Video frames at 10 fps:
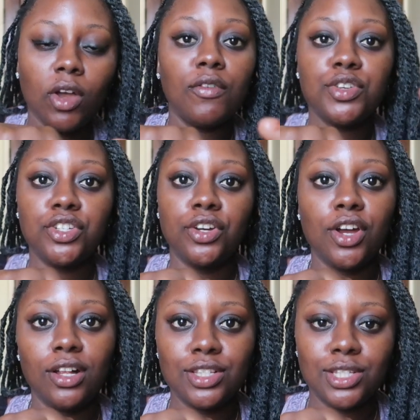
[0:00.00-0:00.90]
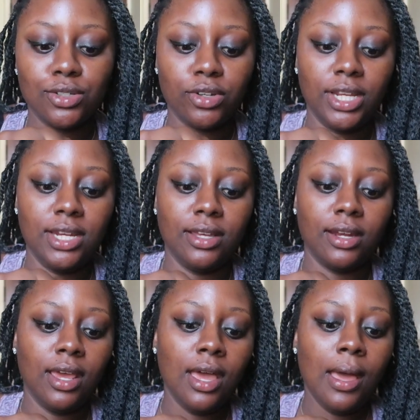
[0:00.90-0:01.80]
Obviously, a girl is still not
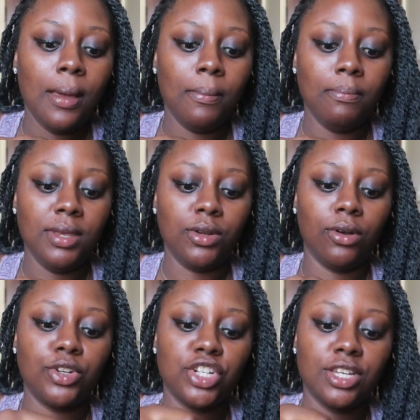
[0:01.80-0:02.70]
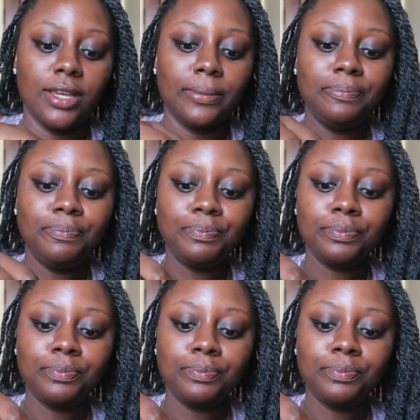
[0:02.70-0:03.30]
eating meat or chicken.